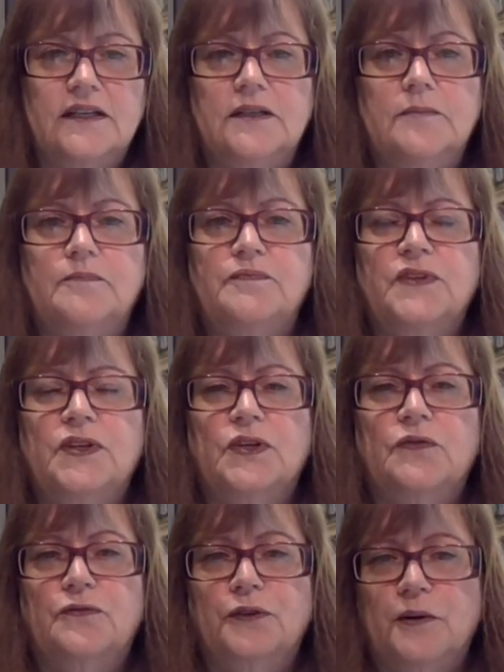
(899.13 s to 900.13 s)

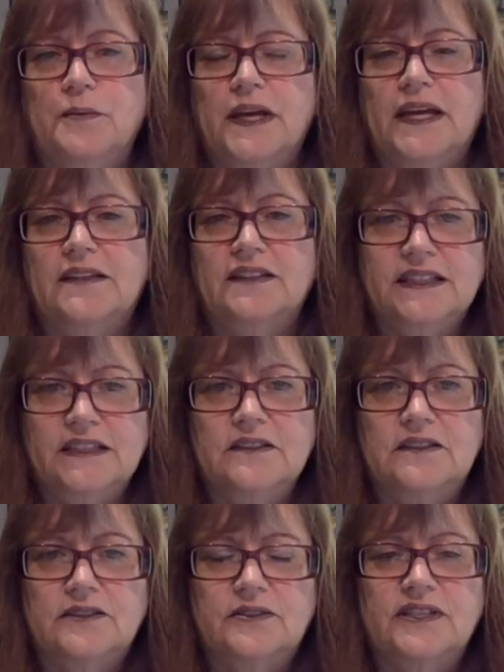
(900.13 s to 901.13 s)
From a
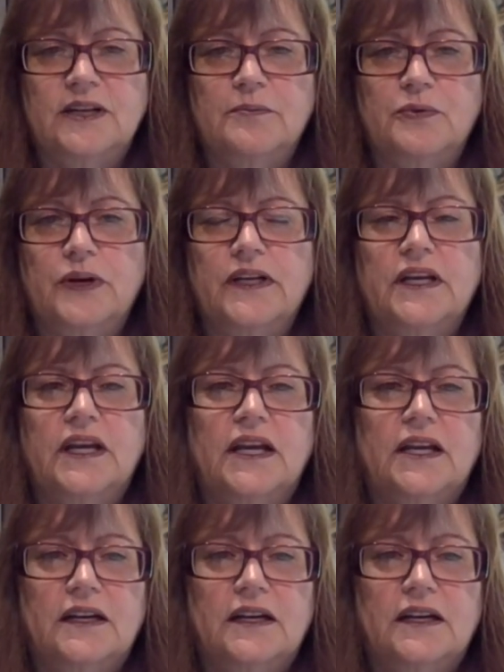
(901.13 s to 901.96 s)
legal standpoint,